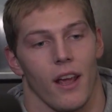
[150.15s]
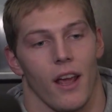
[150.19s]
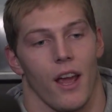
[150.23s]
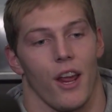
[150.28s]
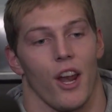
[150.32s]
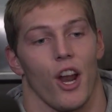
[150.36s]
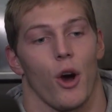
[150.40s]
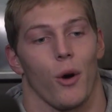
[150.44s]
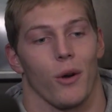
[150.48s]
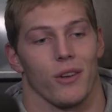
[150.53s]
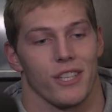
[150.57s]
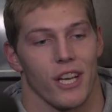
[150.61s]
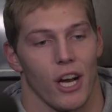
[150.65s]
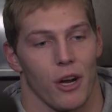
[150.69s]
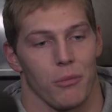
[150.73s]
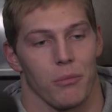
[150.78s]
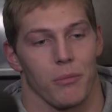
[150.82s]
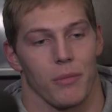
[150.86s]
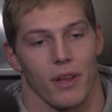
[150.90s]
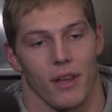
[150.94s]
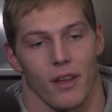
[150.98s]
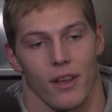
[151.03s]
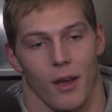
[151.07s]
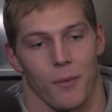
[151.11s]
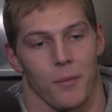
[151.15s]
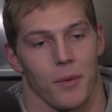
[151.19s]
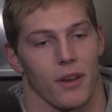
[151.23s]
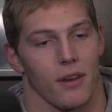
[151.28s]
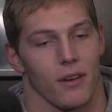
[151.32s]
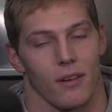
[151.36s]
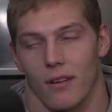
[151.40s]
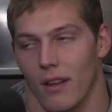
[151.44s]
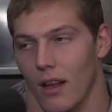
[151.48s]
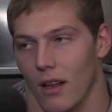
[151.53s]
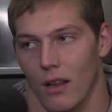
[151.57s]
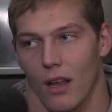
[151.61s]
and always help me, I
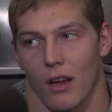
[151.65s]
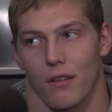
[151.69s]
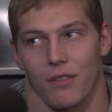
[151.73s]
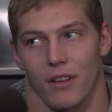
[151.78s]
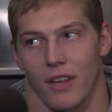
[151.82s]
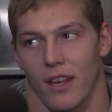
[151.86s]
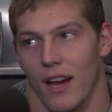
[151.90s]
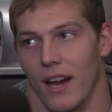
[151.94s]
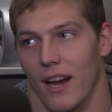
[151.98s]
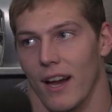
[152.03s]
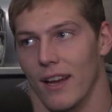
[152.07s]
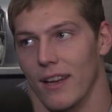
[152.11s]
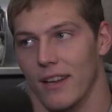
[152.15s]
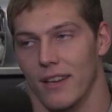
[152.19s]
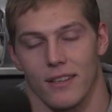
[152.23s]
love the guy.